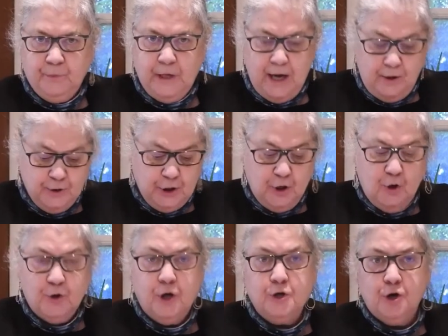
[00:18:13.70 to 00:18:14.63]
How's it
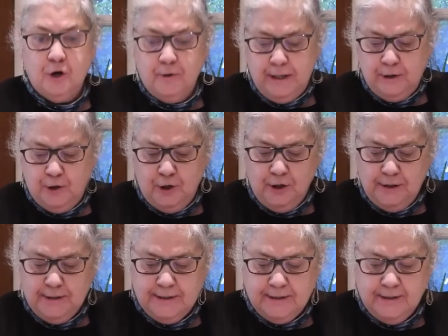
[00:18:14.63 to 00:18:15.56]
going on your end,
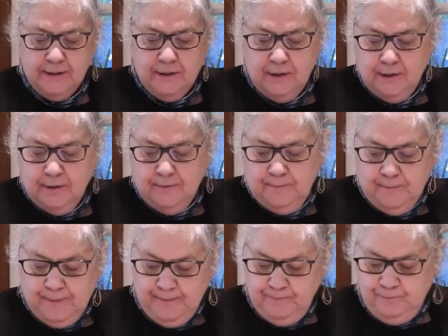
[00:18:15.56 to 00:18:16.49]
girls?
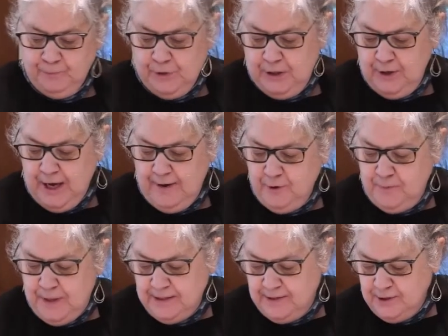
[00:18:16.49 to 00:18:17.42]
You have your
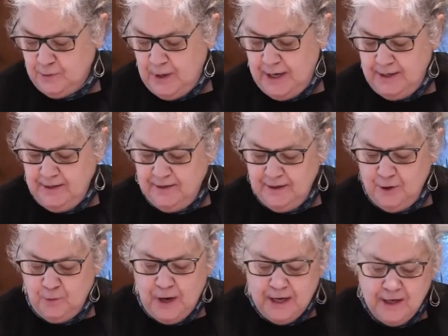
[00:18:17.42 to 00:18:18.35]
pizzas ready? Are
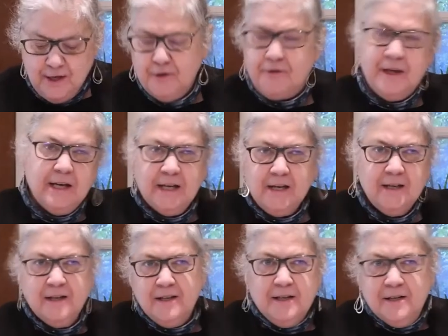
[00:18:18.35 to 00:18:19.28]
you ready? You thinking
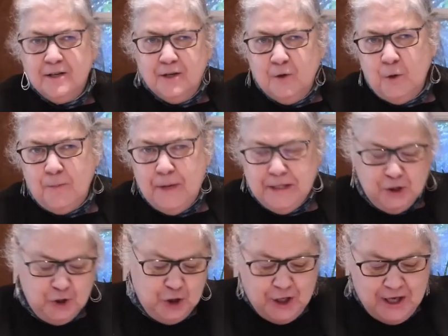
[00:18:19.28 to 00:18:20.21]
what
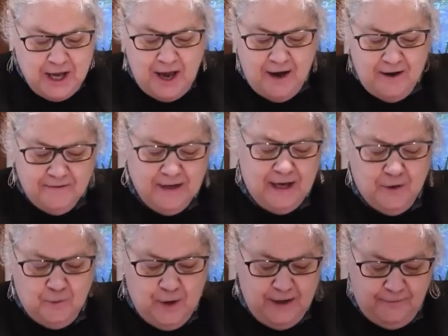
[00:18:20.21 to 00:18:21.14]
pizzas you're going to have?
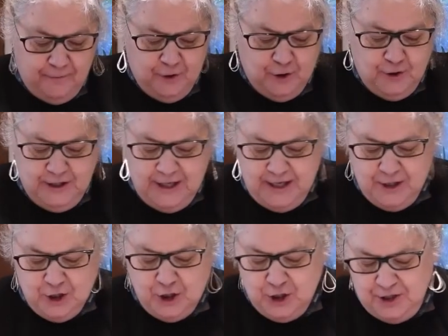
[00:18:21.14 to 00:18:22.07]
Getting ready for a good
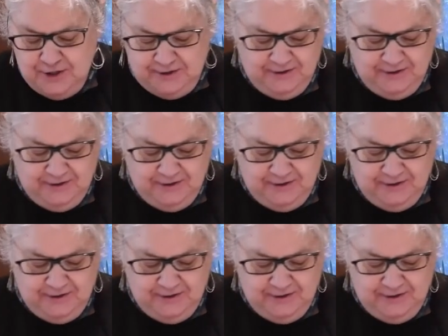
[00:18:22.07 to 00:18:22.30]
lunch?